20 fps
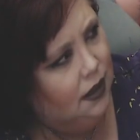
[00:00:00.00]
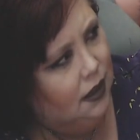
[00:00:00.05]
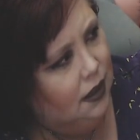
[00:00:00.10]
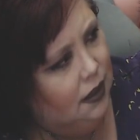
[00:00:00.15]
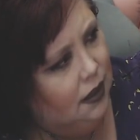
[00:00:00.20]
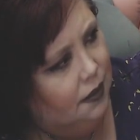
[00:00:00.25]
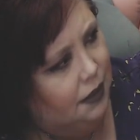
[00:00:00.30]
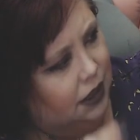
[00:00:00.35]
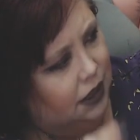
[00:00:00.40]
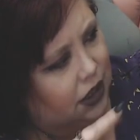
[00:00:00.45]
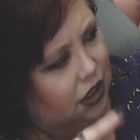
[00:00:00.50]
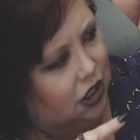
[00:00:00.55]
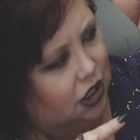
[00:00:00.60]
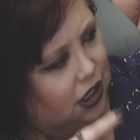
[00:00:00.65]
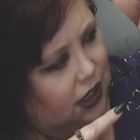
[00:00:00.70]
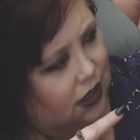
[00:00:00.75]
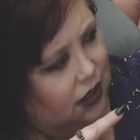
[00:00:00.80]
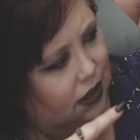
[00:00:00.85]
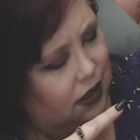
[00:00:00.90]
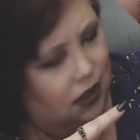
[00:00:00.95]
but
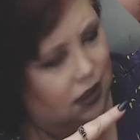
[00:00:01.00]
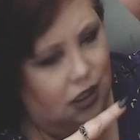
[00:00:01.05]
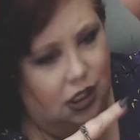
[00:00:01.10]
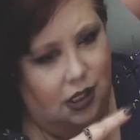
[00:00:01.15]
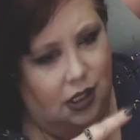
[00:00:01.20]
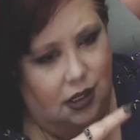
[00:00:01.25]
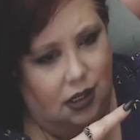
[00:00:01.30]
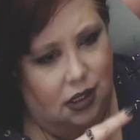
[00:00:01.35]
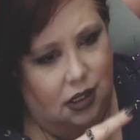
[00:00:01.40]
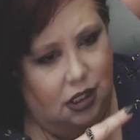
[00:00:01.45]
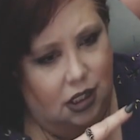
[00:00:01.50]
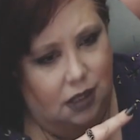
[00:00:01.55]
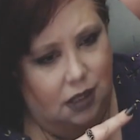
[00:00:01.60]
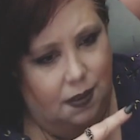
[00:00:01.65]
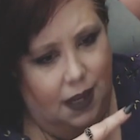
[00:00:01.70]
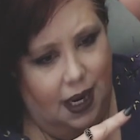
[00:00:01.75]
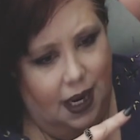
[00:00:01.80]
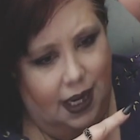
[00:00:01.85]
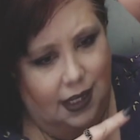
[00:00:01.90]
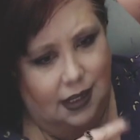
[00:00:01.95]
she's
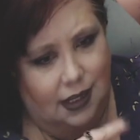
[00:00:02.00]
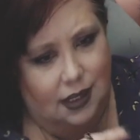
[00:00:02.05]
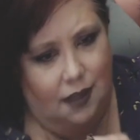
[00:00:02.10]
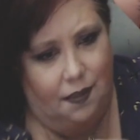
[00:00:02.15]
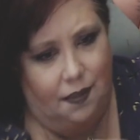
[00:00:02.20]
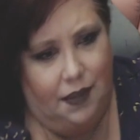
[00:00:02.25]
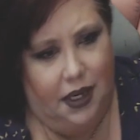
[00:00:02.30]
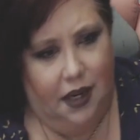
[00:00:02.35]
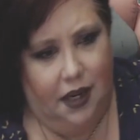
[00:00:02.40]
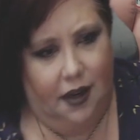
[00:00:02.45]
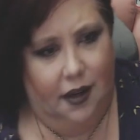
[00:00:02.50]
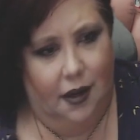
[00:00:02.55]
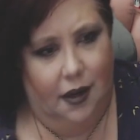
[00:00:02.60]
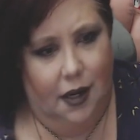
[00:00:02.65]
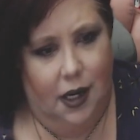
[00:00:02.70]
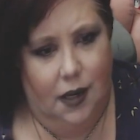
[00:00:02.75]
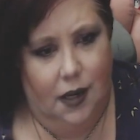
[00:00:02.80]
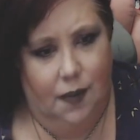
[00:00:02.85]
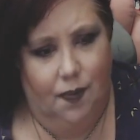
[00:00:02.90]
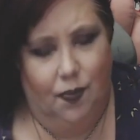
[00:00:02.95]
behind something here.
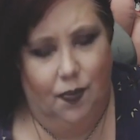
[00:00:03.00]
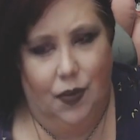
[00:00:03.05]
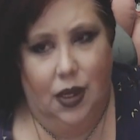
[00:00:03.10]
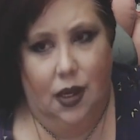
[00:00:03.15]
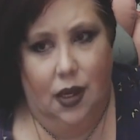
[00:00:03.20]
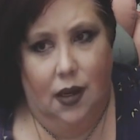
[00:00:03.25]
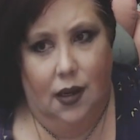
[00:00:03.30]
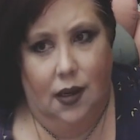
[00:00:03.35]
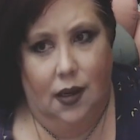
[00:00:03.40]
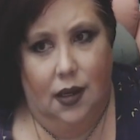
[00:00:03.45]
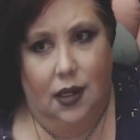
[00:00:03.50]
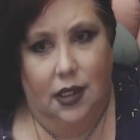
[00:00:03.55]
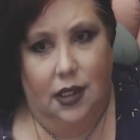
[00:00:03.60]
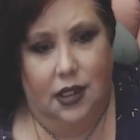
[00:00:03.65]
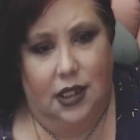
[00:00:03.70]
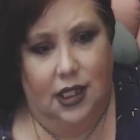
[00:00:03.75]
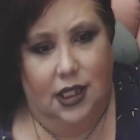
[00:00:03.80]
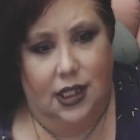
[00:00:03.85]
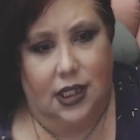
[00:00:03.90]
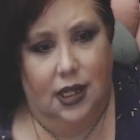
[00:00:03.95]

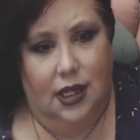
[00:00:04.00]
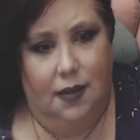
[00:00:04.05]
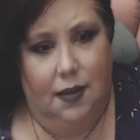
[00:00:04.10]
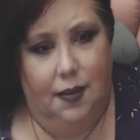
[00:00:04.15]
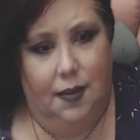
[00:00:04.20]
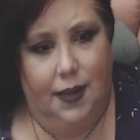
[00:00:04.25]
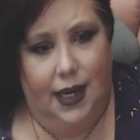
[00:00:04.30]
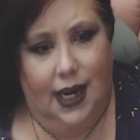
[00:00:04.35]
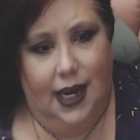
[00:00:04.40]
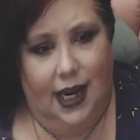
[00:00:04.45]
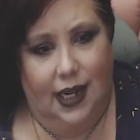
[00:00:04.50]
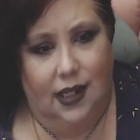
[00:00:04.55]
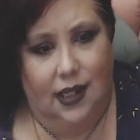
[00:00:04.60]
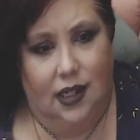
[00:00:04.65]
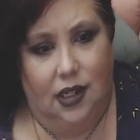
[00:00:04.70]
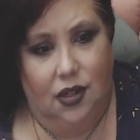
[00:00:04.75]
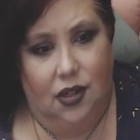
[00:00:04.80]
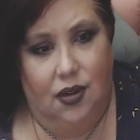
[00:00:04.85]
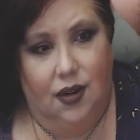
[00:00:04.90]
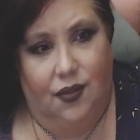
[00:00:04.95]
She's going to be behind the
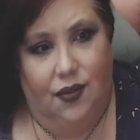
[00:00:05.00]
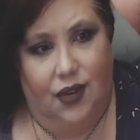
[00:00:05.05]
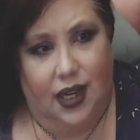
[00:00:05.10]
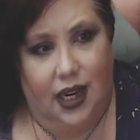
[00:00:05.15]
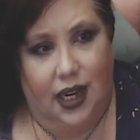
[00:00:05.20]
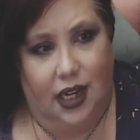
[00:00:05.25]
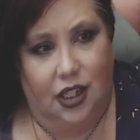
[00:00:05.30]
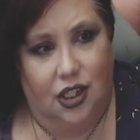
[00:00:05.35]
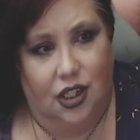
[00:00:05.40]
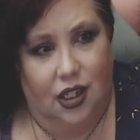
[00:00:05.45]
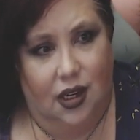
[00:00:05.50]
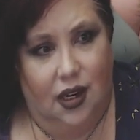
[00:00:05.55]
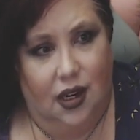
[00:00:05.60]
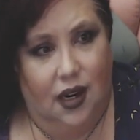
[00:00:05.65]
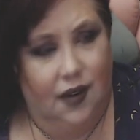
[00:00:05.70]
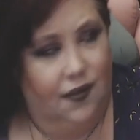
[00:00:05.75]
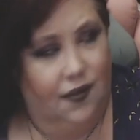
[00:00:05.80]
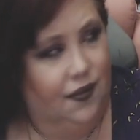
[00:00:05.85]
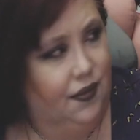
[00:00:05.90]
unification of